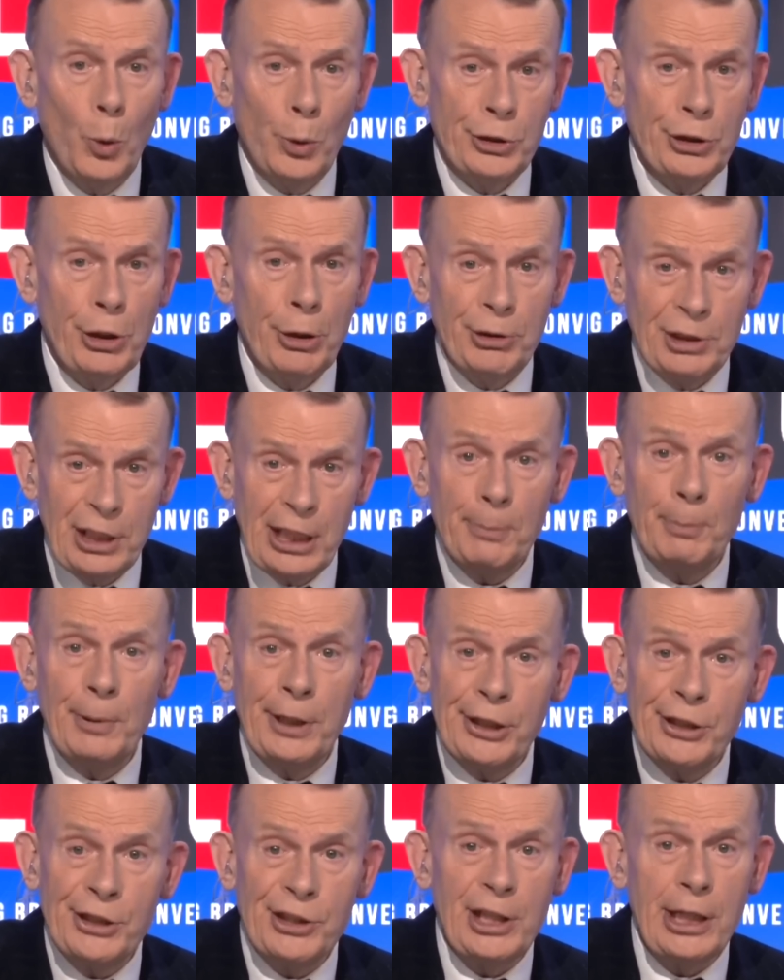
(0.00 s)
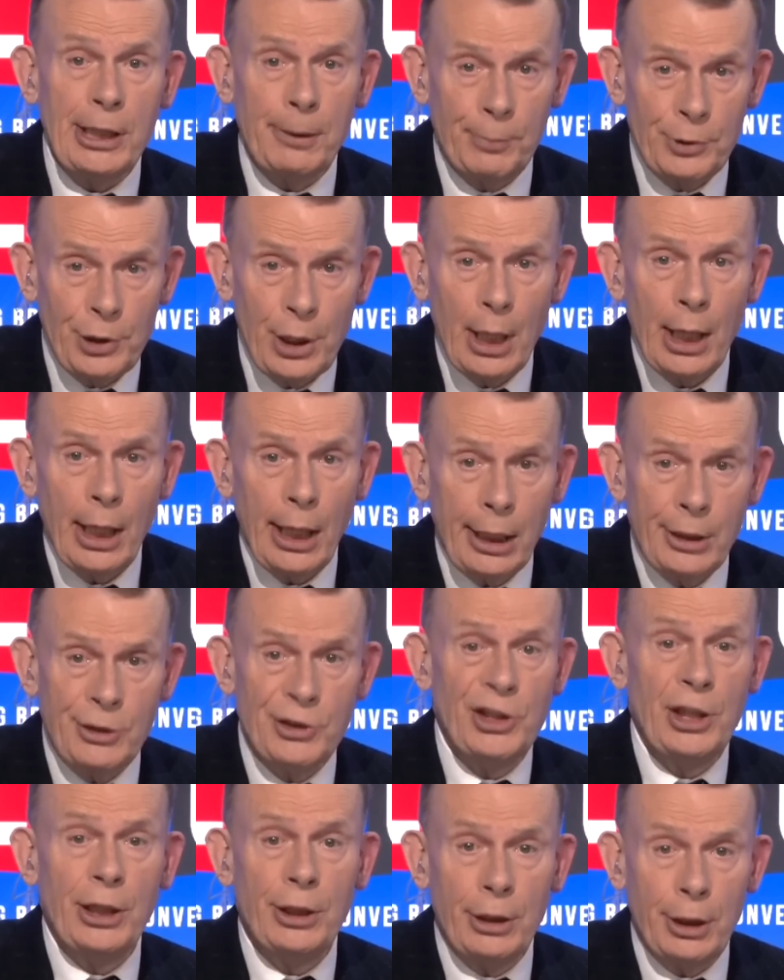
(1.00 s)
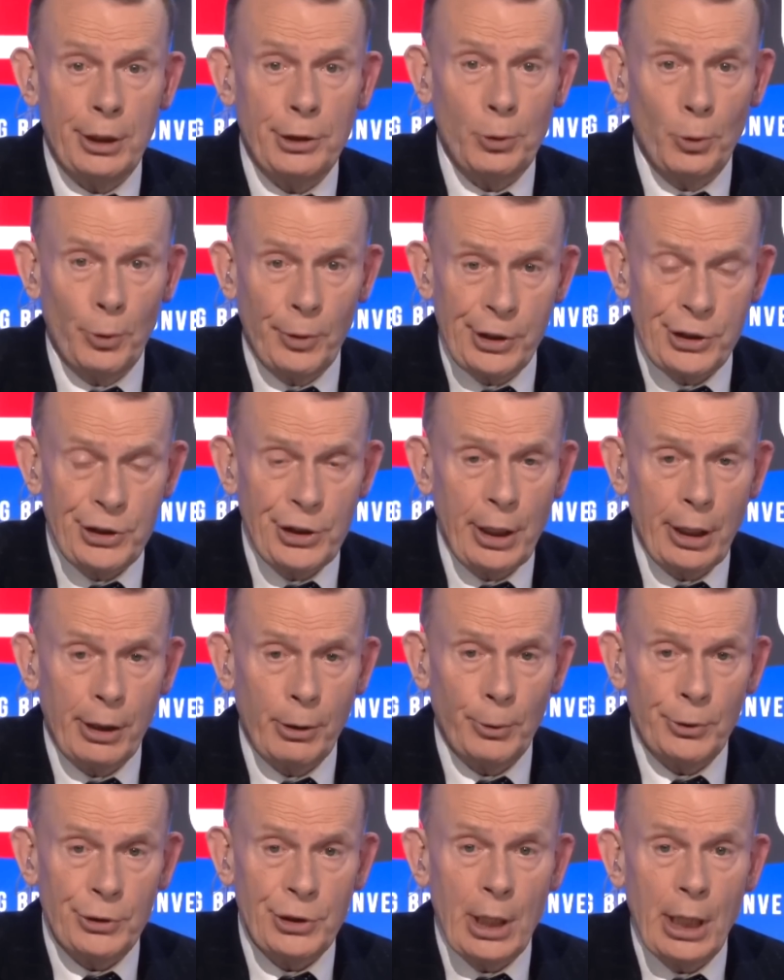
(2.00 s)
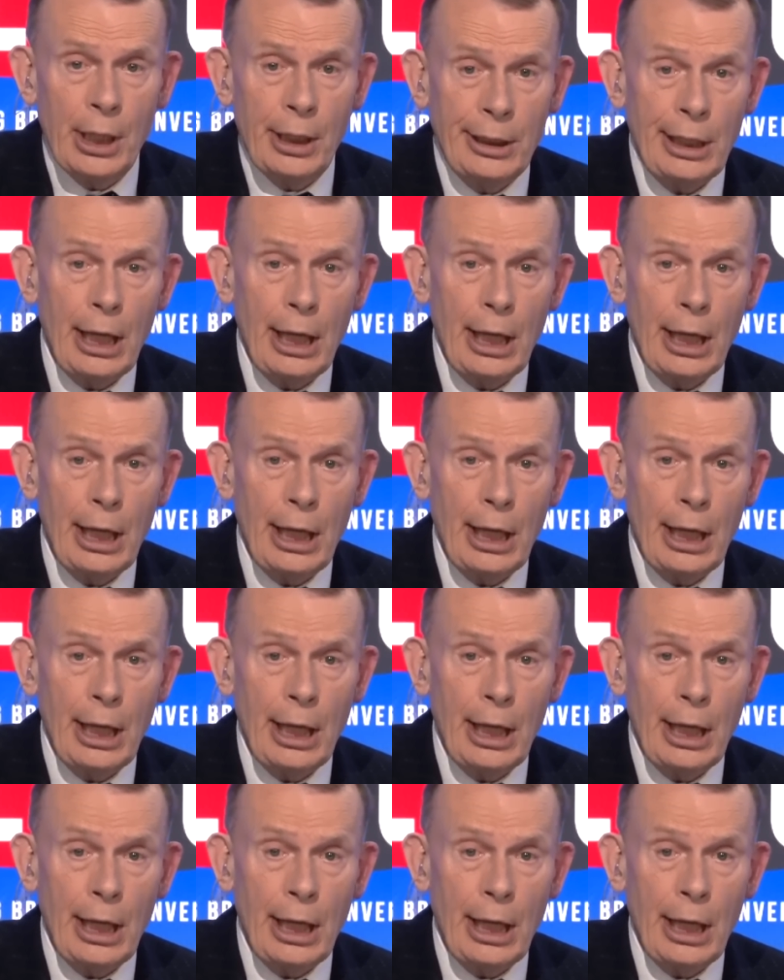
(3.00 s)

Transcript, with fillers: or so deeply steeped in senior Tory circles.